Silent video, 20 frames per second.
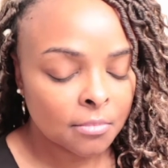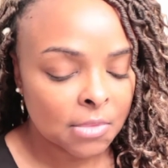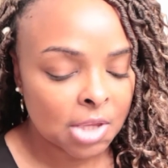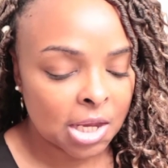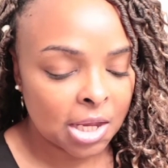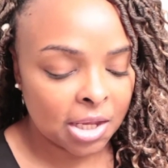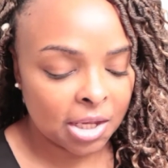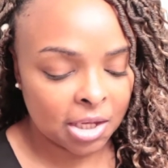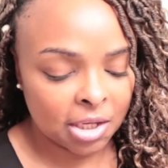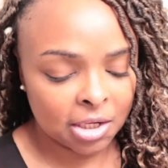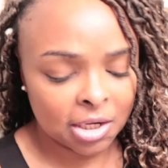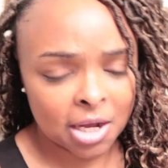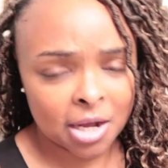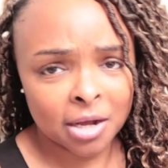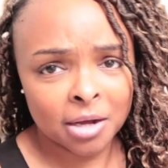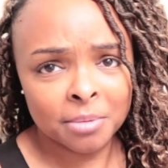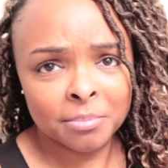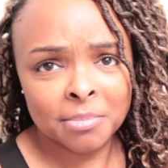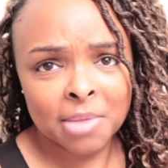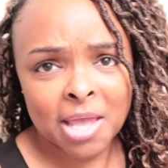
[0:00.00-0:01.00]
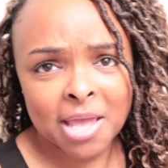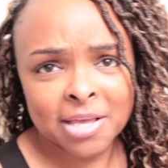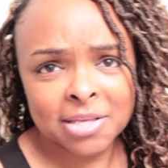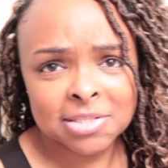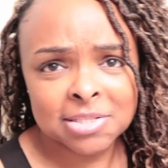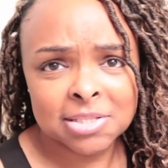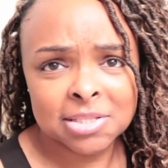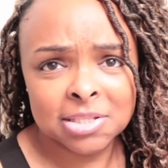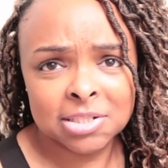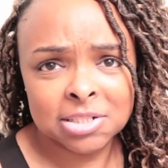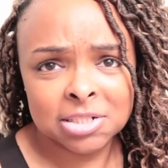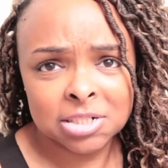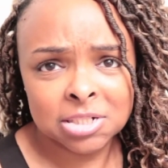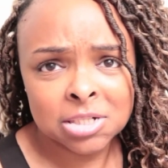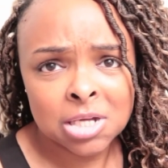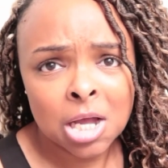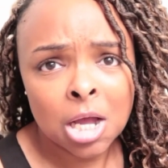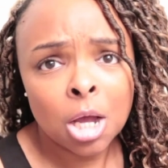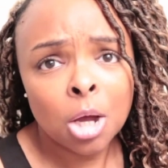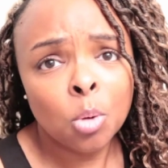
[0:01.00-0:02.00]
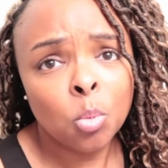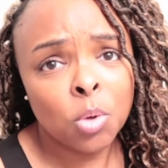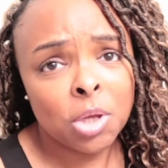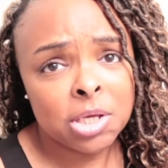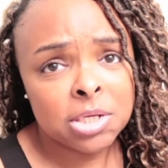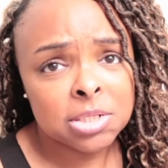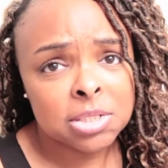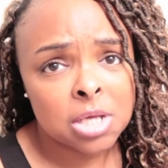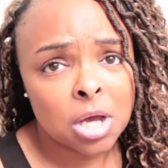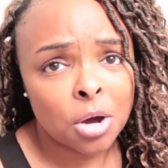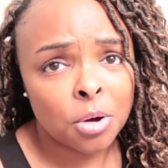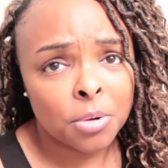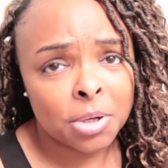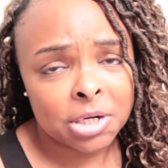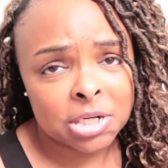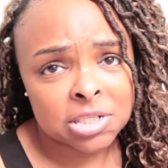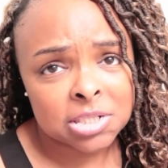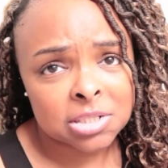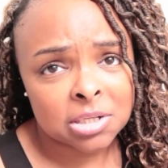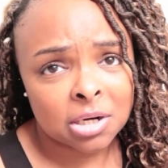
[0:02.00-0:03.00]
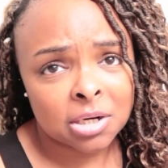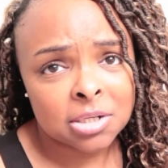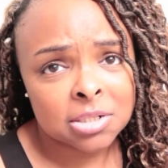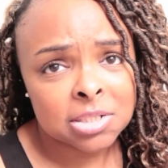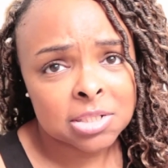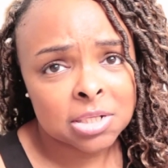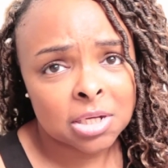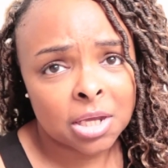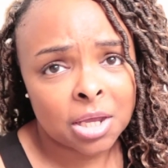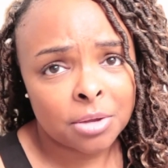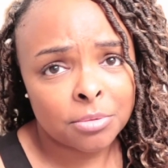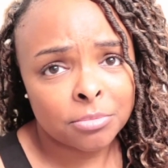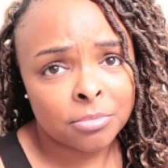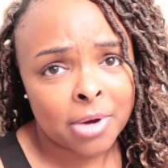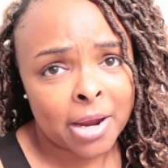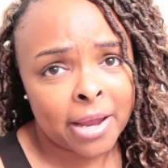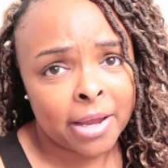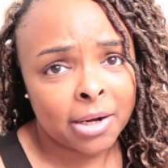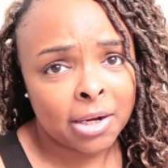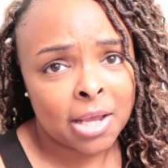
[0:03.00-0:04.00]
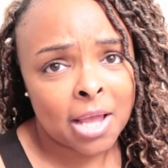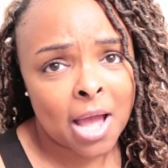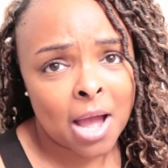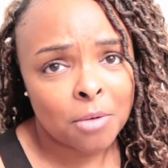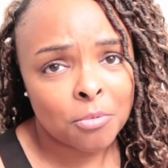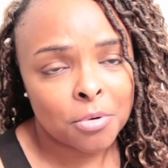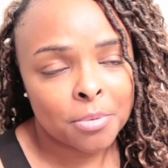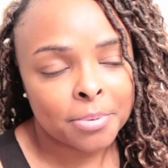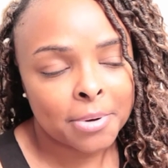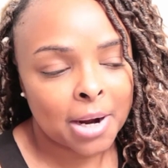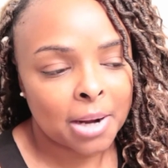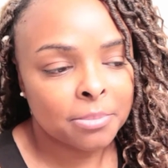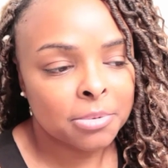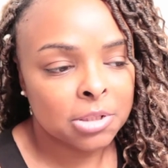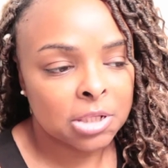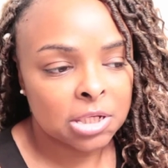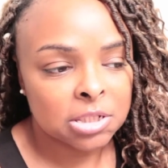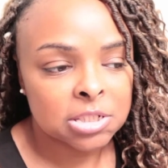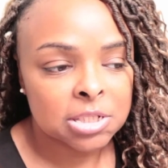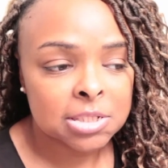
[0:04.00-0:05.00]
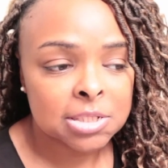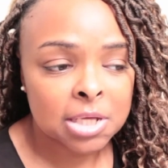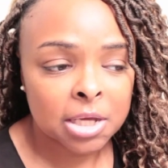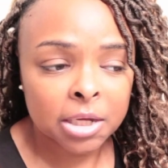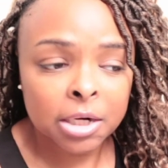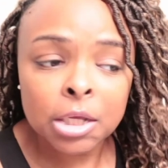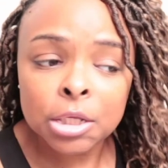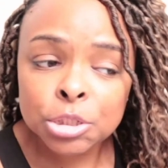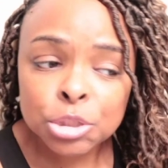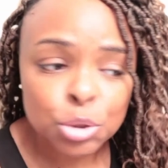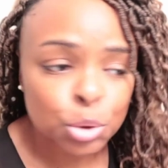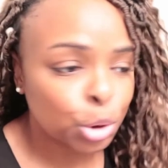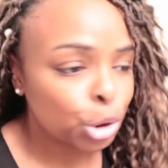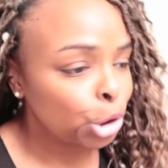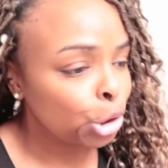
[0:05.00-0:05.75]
and as the weeks go and it starts looking ready, I will probably just cut it into a